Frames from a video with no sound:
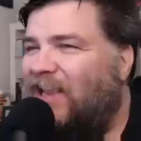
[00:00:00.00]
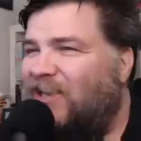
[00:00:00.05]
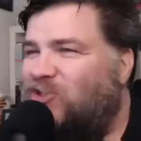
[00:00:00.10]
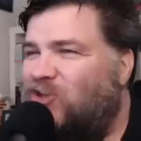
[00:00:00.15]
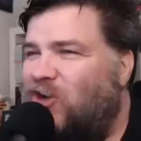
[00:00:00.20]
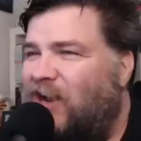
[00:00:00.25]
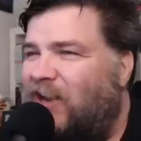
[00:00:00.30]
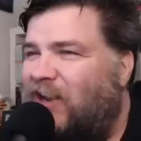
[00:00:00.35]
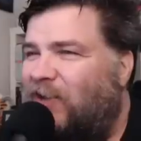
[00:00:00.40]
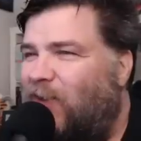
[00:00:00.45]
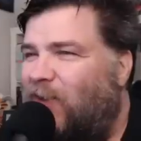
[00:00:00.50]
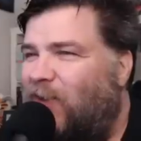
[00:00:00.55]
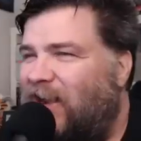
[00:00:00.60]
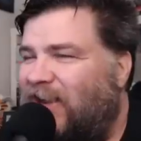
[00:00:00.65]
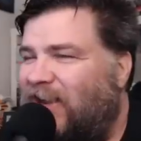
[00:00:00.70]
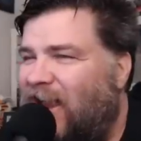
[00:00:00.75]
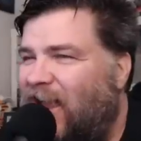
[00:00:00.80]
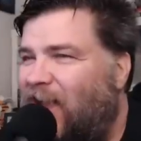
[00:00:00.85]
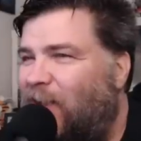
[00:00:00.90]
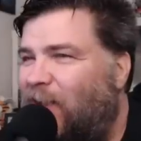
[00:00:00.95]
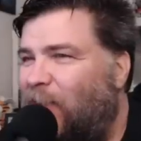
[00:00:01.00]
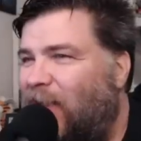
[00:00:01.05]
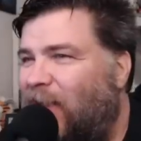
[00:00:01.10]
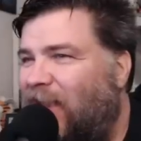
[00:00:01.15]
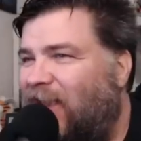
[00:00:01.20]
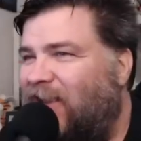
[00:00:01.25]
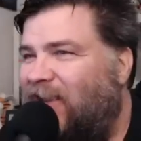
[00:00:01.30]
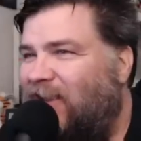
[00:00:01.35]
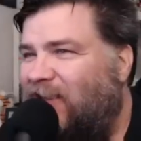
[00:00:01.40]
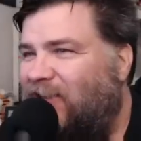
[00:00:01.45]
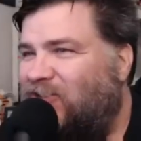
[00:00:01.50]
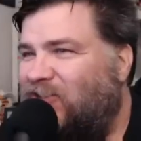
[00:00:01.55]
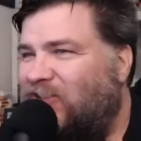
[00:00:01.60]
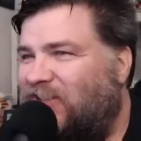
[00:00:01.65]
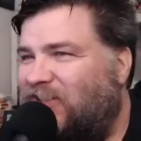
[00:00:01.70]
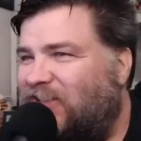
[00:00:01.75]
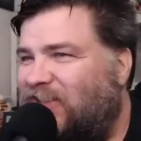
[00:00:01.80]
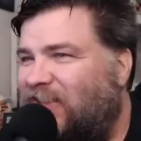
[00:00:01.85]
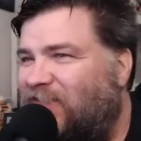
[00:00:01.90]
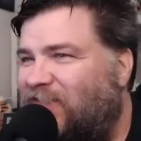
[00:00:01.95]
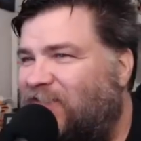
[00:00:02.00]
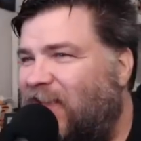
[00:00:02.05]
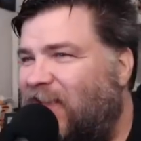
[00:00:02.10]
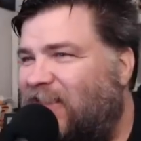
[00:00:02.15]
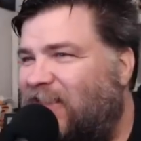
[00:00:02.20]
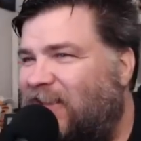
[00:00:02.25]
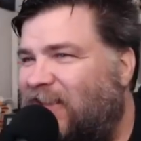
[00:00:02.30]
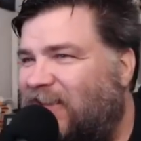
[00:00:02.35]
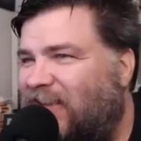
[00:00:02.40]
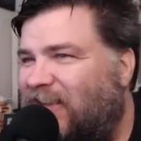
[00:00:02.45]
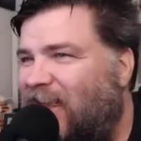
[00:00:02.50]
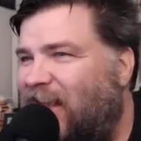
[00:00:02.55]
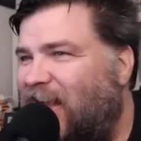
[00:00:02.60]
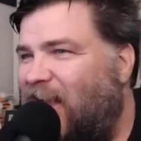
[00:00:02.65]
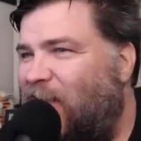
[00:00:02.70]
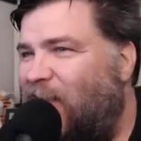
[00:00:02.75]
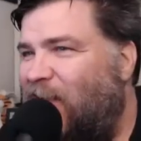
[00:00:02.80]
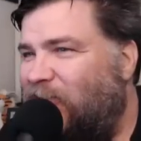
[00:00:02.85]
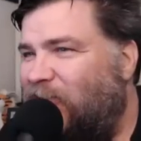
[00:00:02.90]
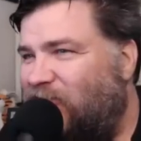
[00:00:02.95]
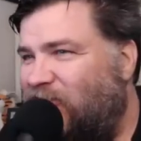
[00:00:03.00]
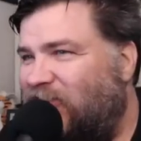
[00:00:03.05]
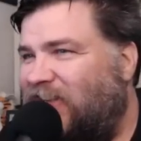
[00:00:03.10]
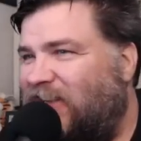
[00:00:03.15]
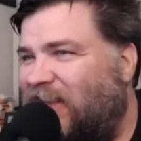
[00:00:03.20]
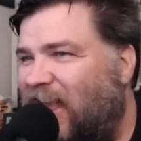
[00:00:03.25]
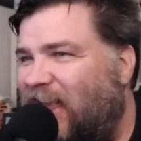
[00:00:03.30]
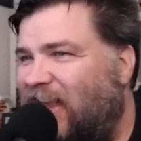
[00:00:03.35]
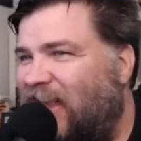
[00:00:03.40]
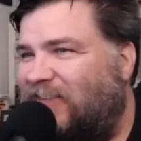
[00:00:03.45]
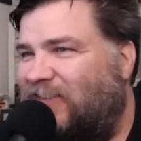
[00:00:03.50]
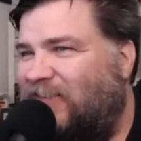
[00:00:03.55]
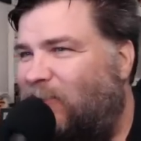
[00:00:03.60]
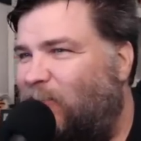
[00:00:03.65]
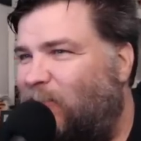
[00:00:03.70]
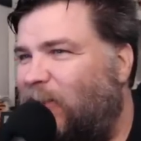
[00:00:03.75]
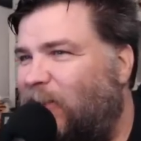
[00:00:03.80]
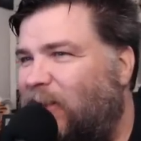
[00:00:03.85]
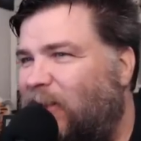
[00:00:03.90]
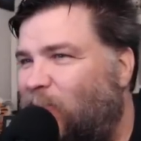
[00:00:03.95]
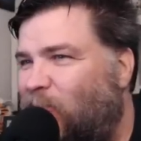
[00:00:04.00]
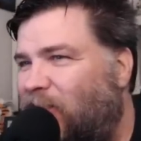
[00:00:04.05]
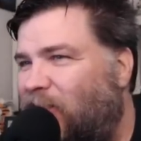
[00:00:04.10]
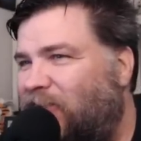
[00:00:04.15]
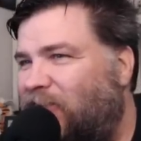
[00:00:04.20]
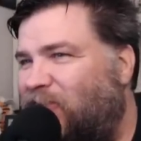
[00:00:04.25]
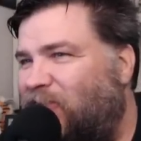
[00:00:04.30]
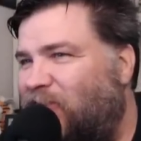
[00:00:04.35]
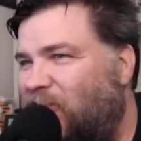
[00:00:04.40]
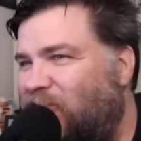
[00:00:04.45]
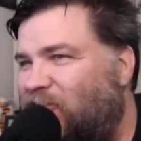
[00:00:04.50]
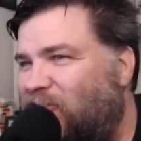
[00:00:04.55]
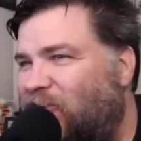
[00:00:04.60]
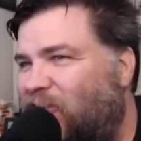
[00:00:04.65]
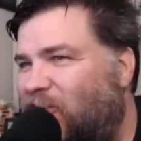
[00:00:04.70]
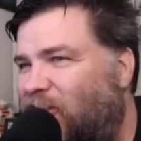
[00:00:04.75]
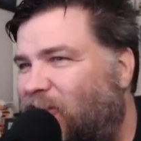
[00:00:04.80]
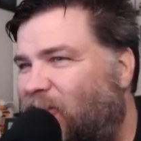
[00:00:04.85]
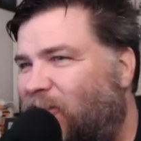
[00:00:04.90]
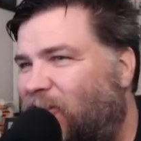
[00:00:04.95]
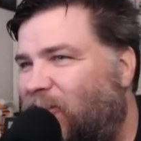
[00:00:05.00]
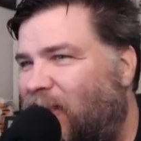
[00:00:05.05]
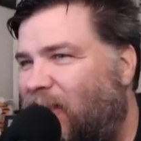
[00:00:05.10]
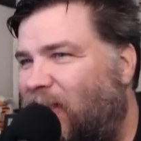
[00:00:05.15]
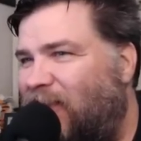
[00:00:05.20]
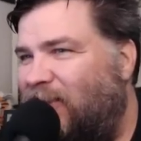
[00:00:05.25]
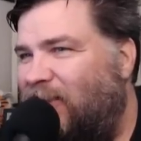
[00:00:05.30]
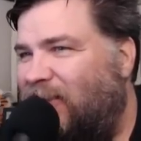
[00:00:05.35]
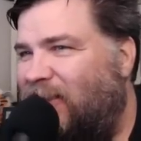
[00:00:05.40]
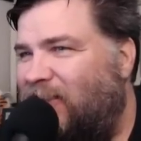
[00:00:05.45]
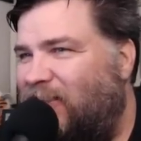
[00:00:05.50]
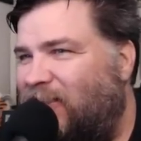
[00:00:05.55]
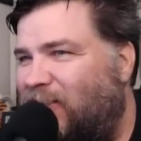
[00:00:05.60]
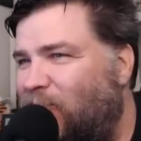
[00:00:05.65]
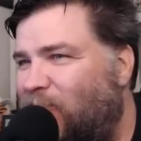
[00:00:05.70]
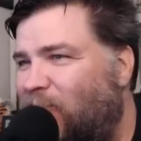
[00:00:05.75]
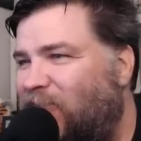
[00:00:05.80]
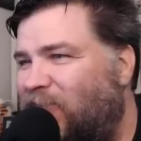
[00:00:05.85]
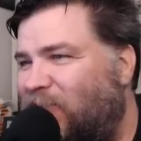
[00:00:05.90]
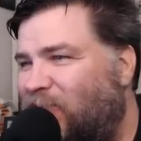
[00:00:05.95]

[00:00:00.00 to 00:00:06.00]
Johnny right now by just the fact that he's hanging out with just guys that are reading Wall Street Journal to get their movie